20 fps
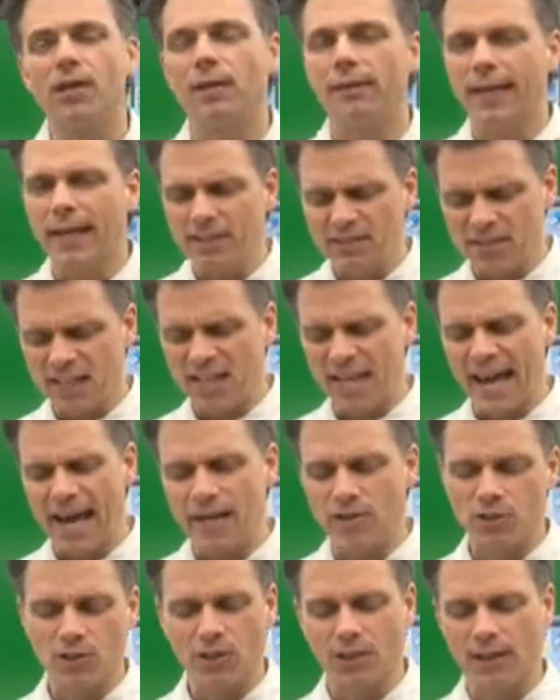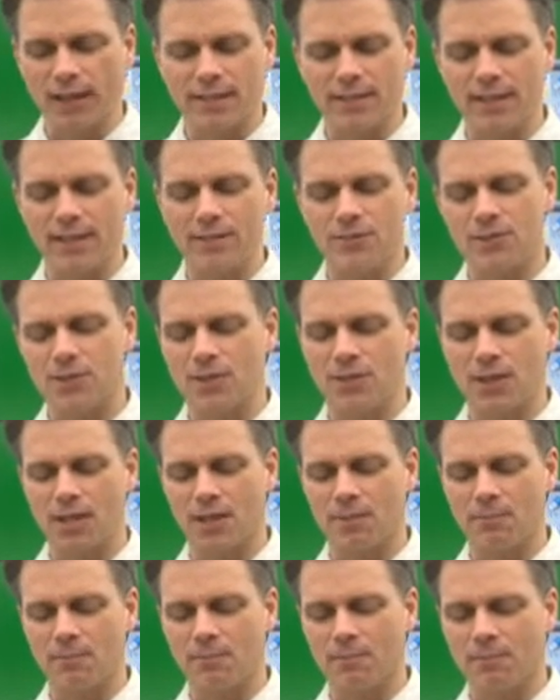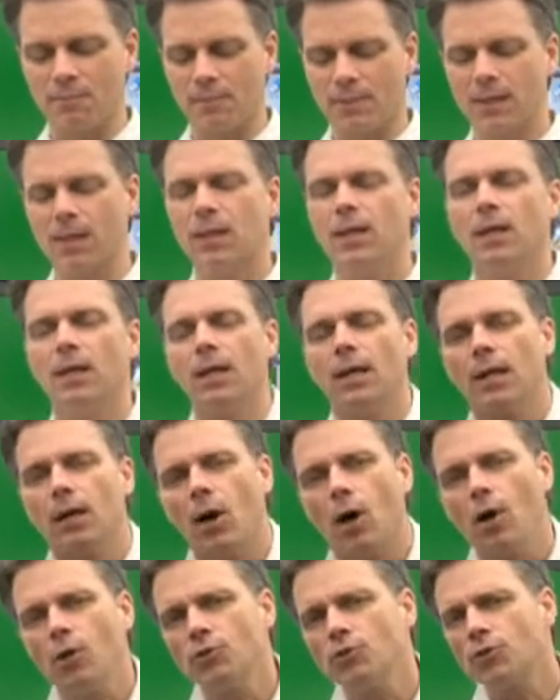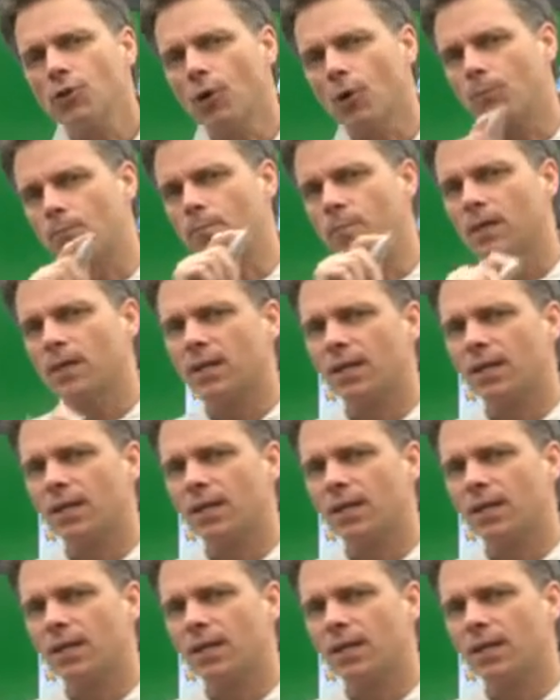That's the national identity. Also,